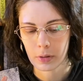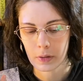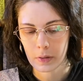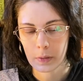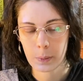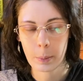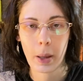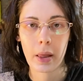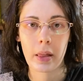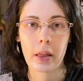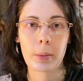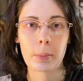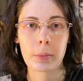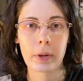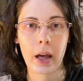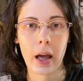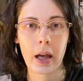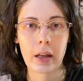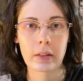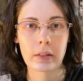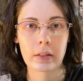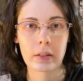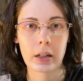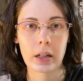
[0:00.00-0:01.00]
the spell I'm
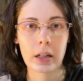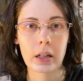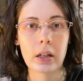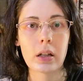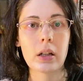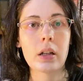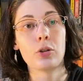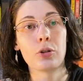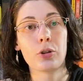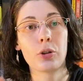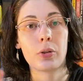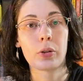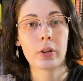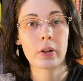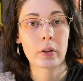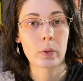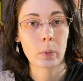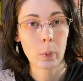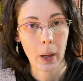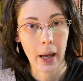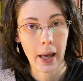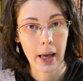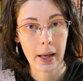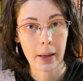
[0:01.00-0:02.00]
casting. So this
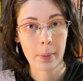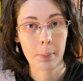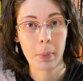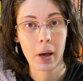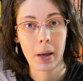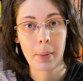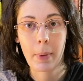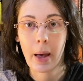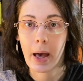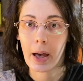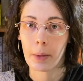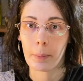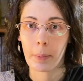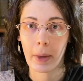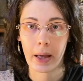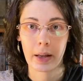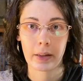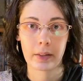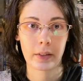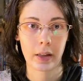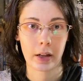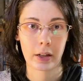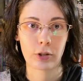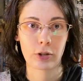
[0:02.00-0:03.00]
way, my backpack
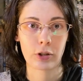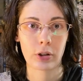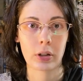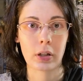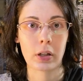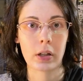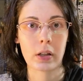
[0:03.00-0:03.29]
section